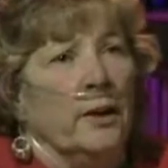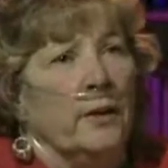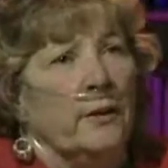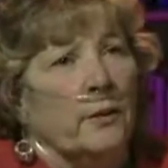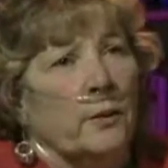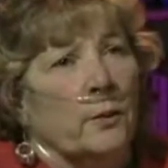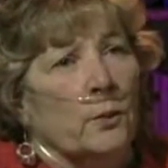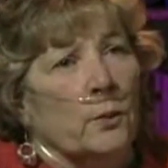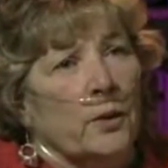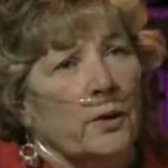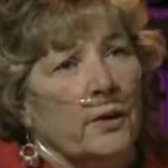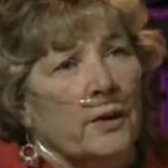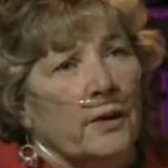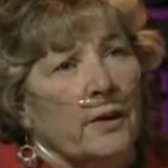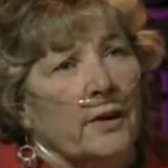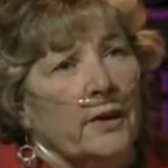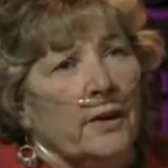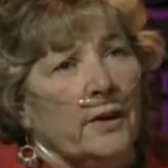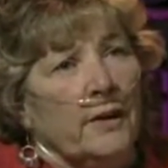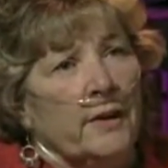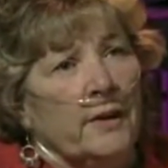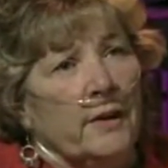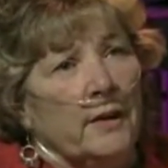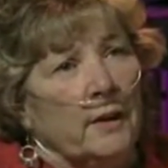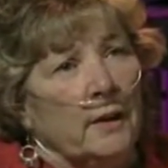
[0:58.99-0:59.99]

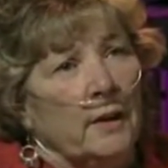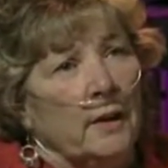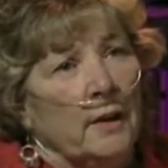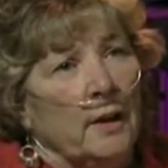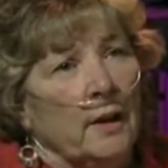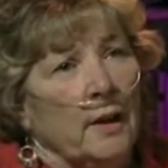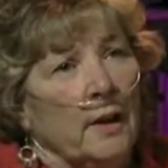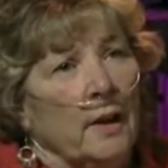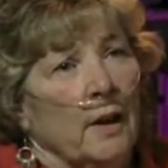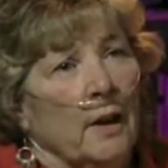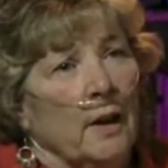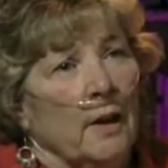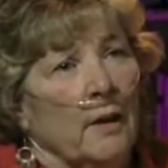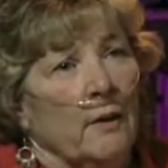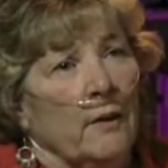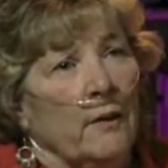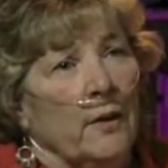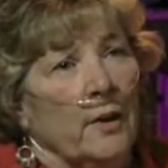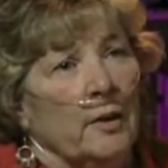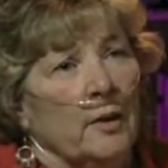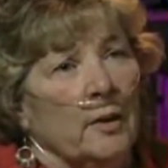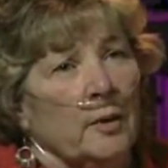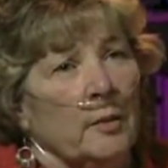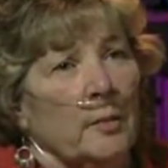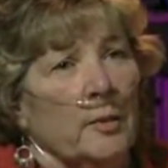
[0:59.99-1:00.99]
resources
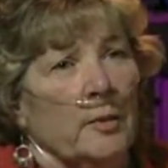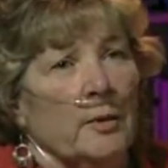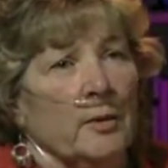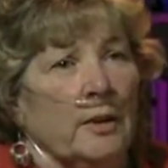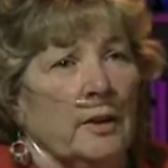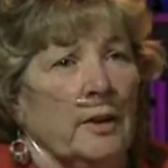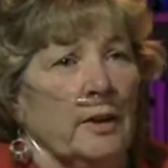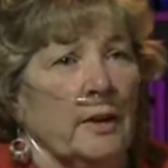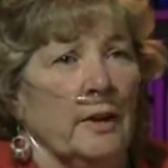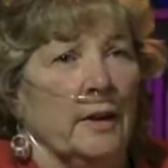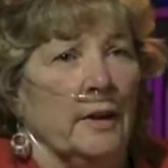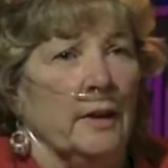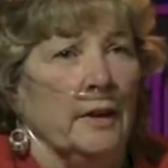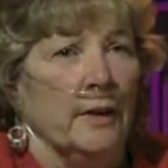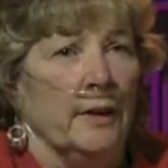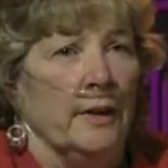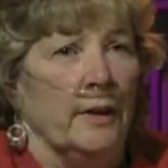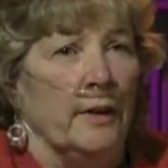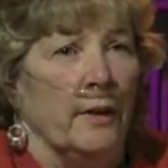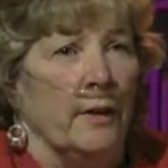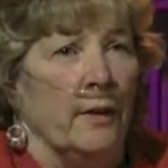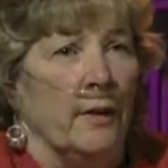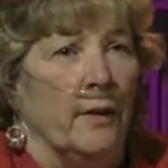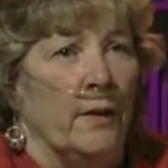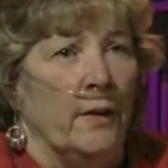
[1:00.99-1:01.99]
available to
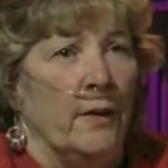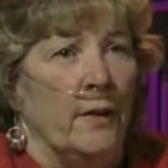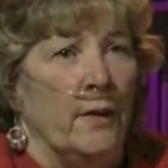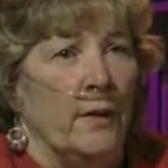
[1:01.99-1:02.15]
us